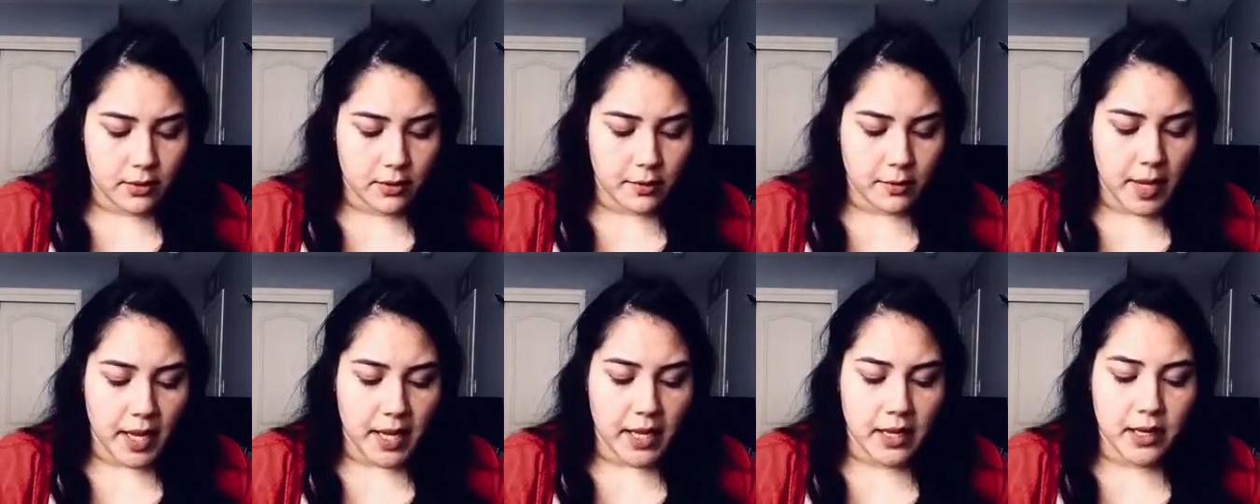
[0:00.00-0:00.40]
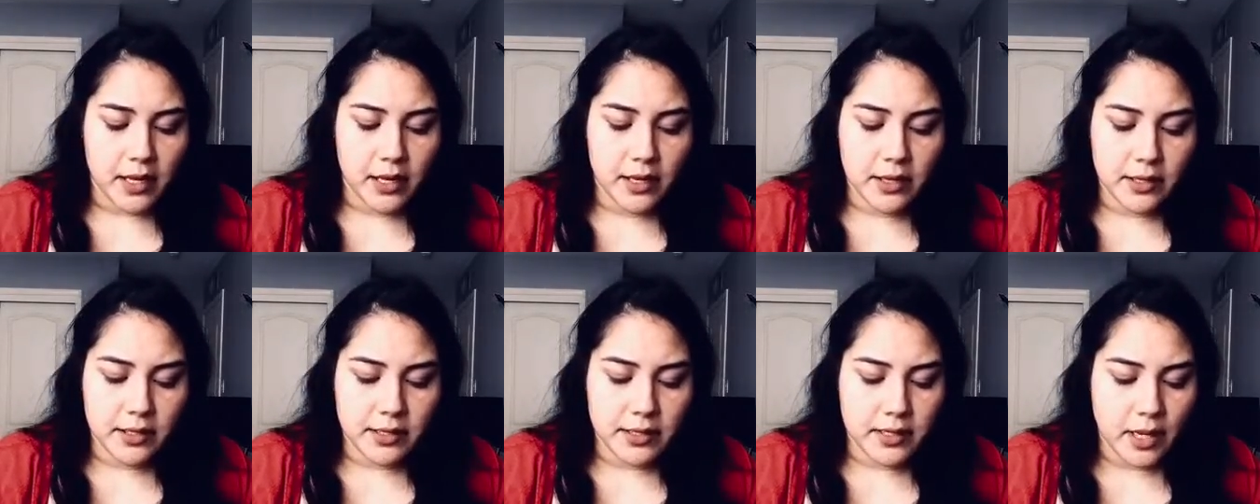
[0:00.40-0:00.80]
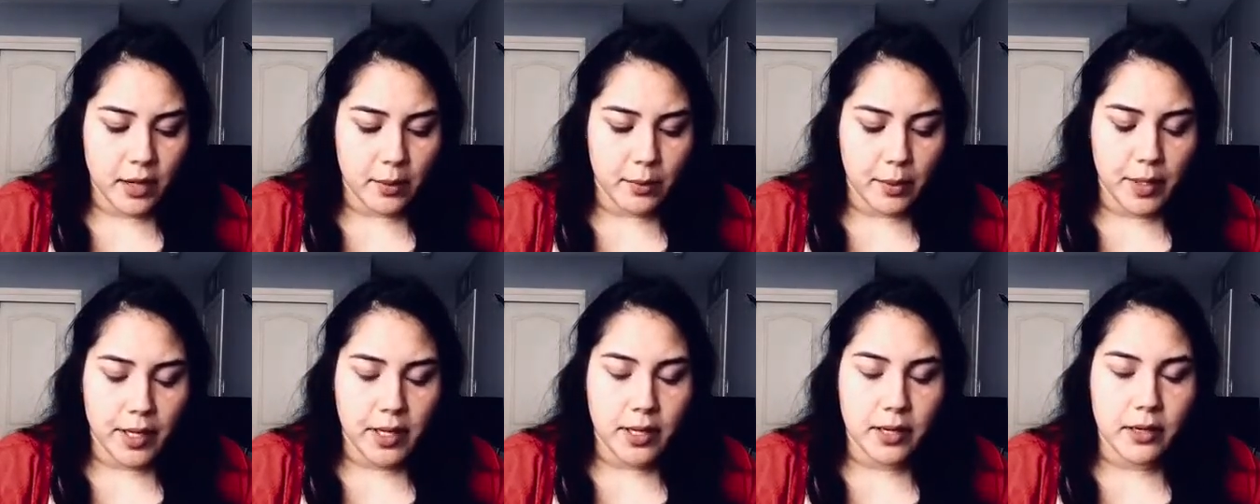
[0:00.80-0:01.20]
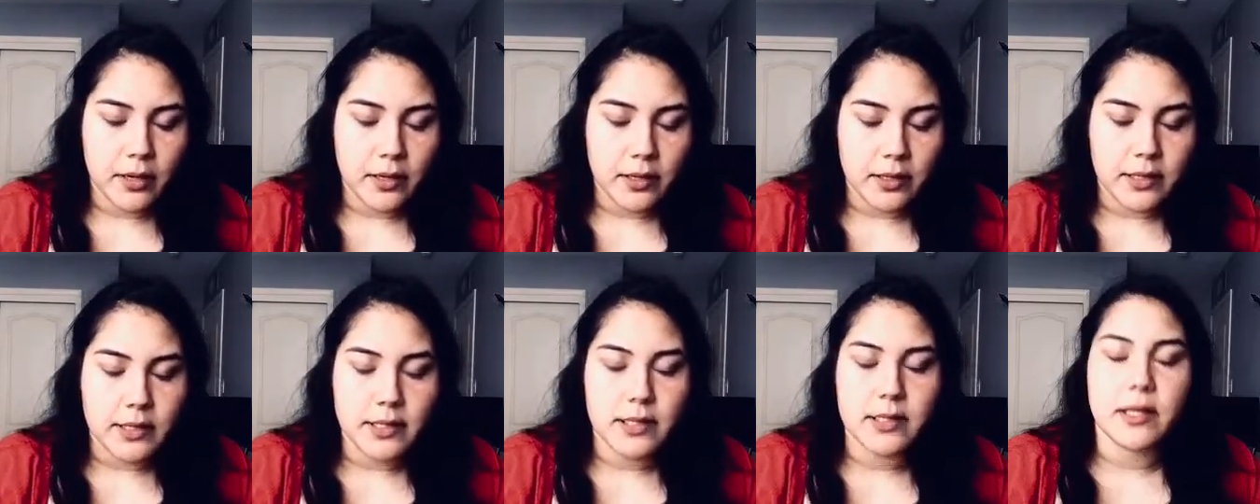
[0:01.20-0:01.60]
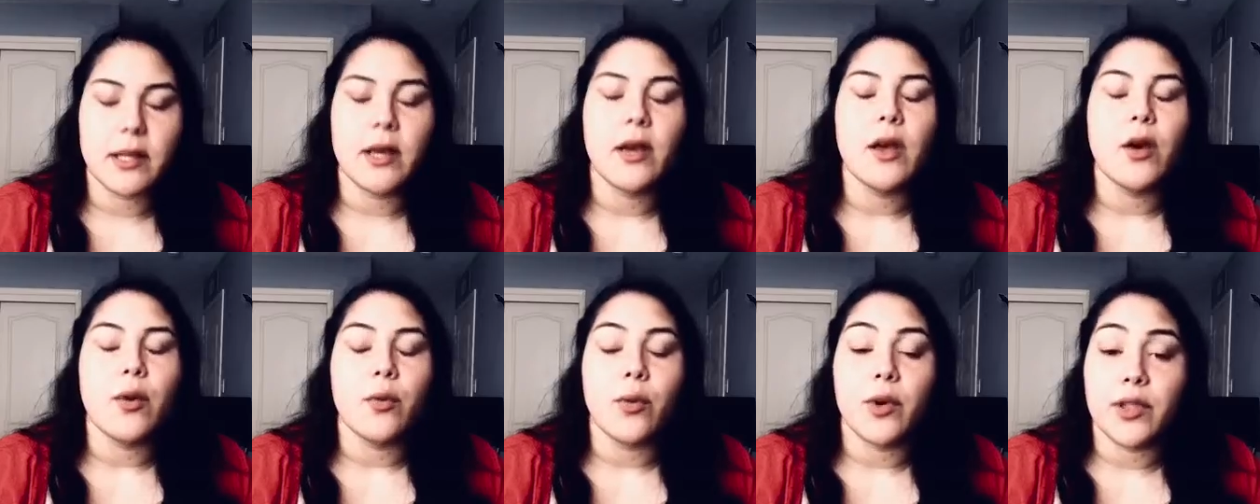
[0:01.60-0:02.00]
My ears now pierced
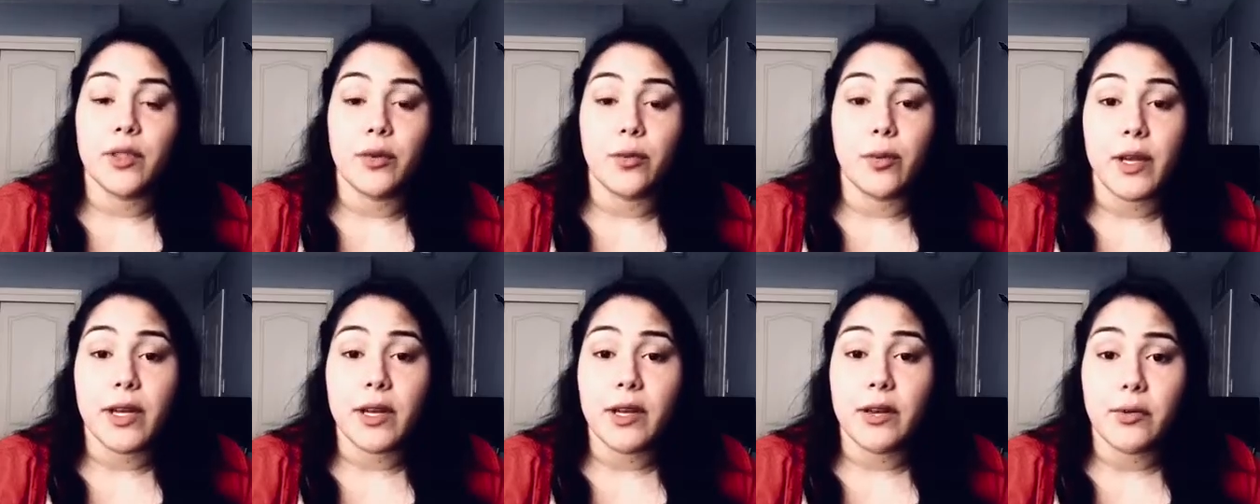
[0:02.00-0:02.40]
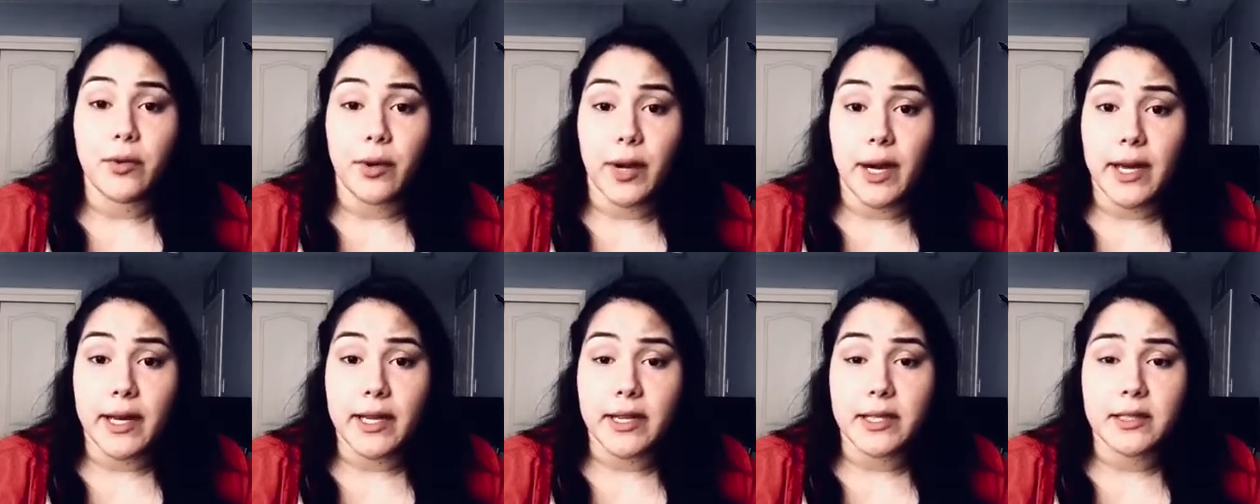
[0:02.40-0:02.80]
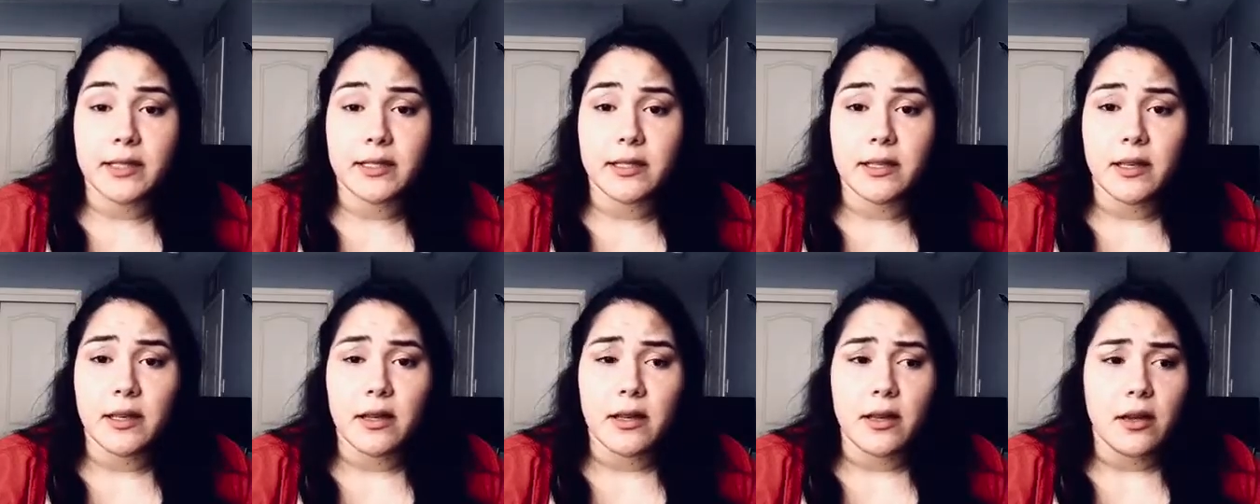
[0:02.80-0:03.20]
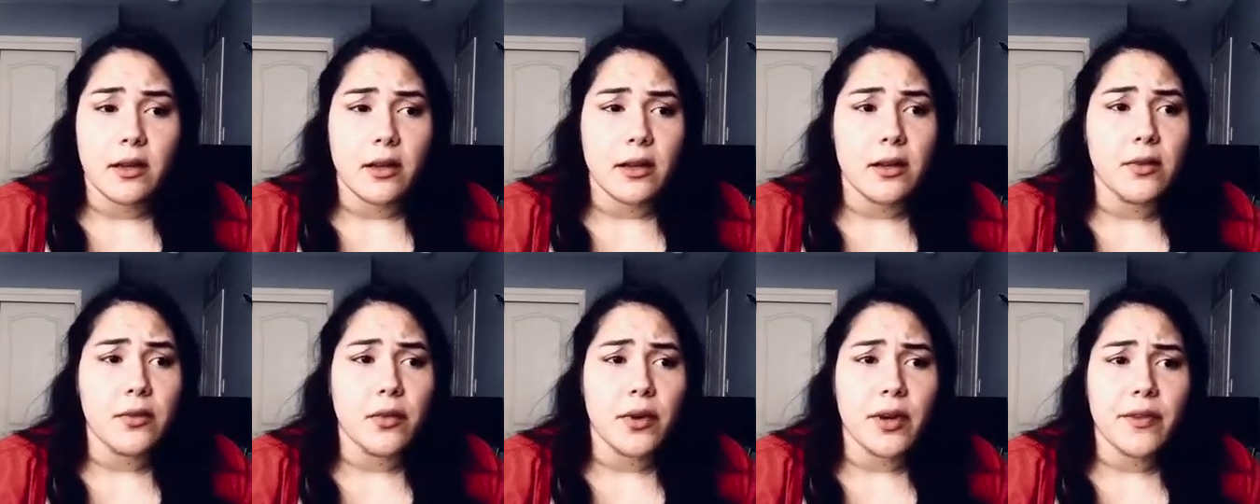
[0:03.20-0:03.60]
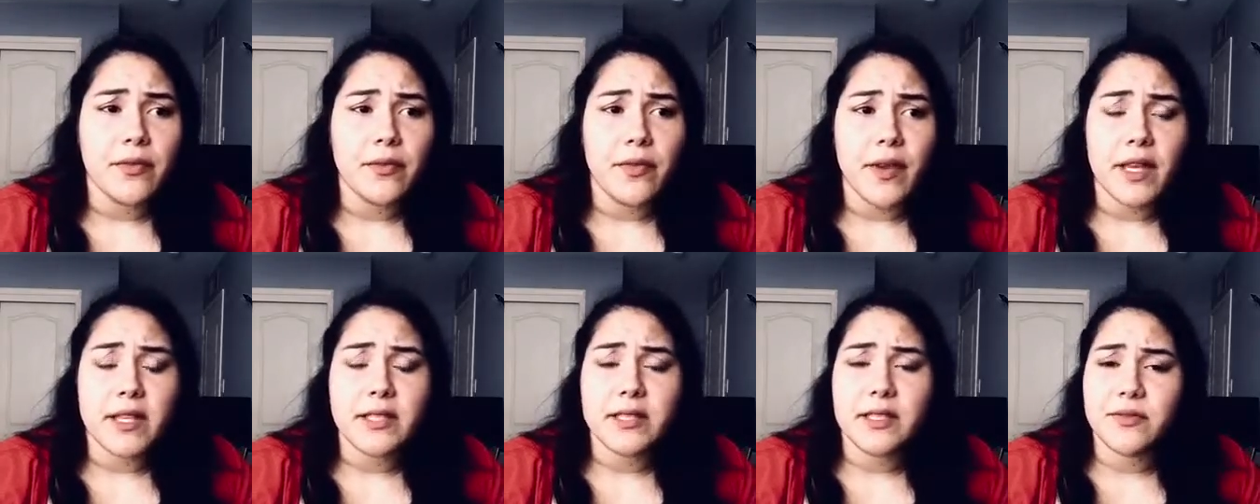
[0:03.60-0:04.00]
with awaited cries, annoyed
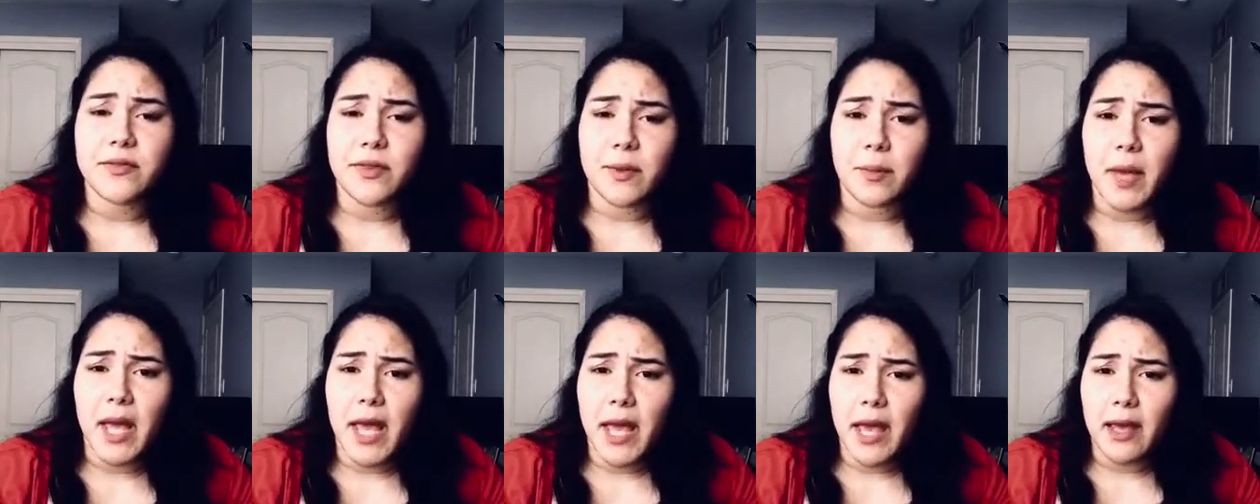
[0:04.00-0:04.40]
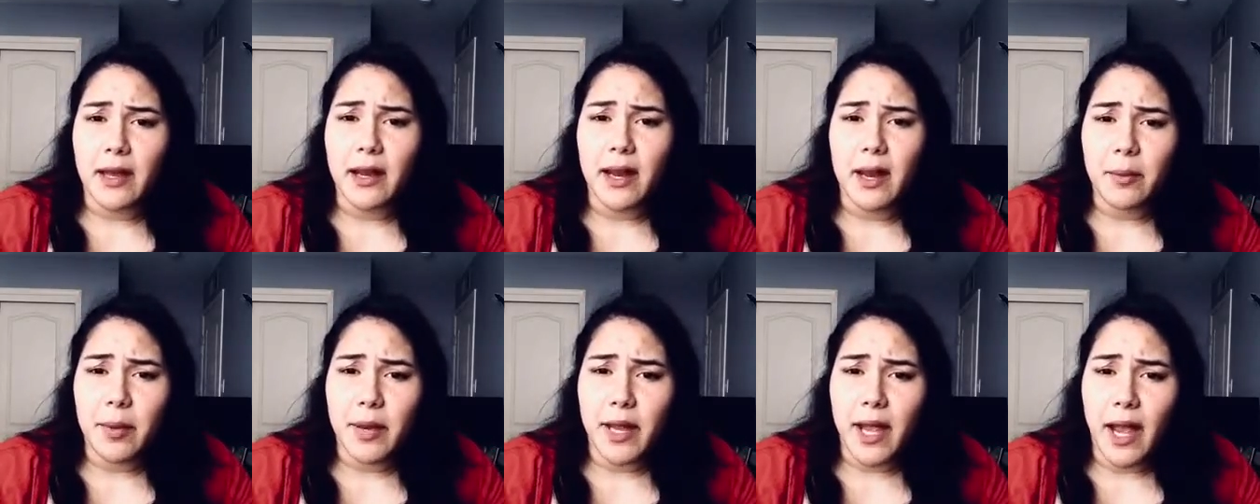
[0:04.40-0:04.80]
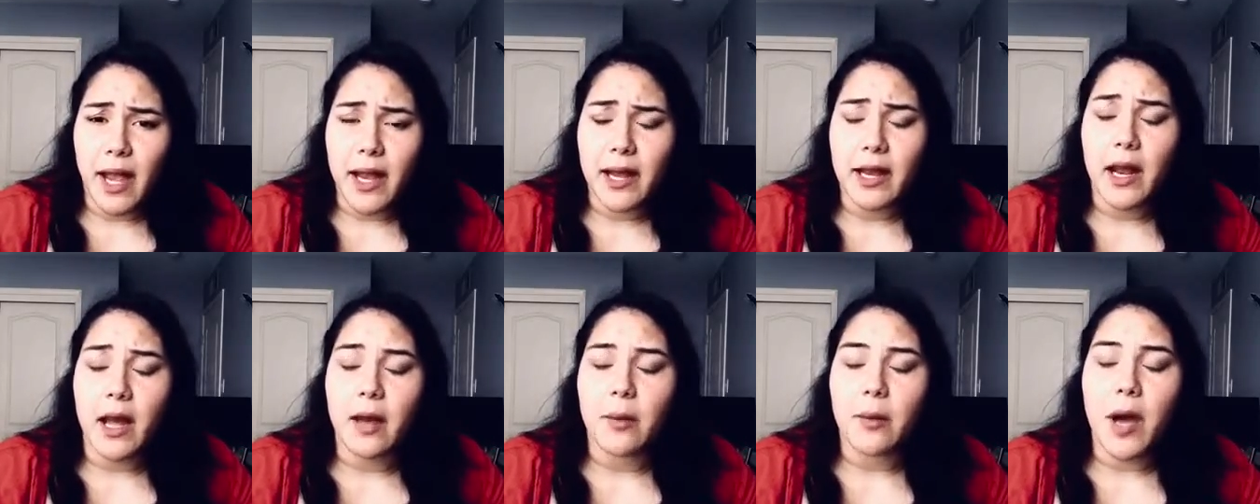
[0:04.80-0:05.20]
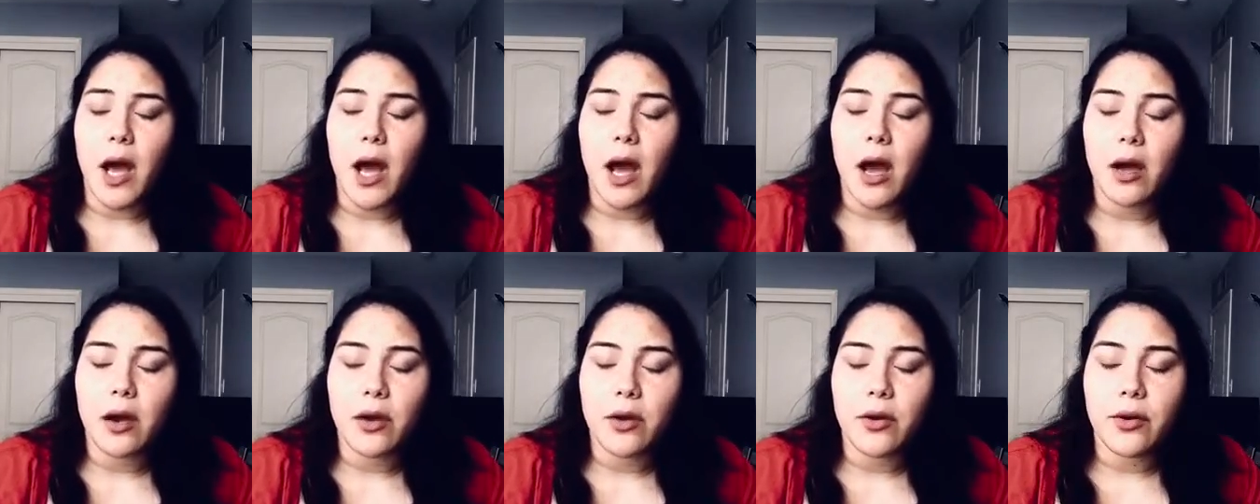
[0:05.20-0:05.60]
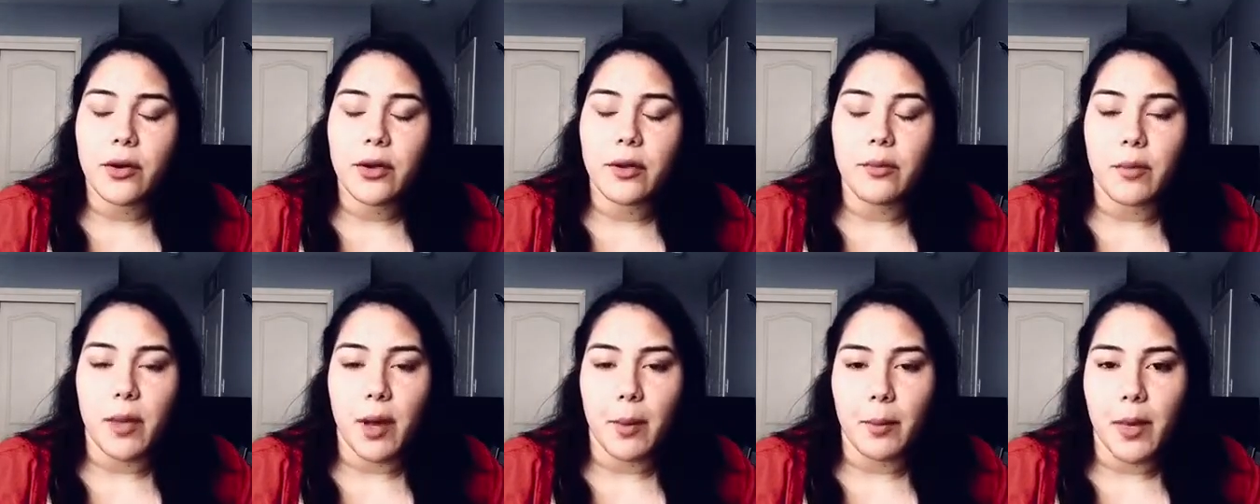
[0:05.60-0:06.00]
faces from ahead and behind. I'm
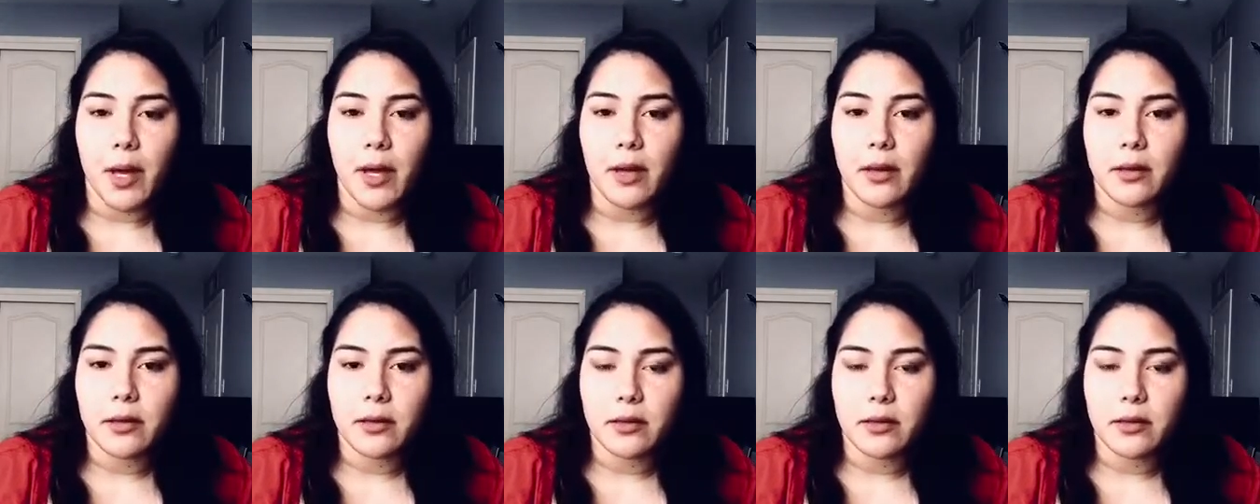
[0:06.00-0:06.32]
hungry, mama.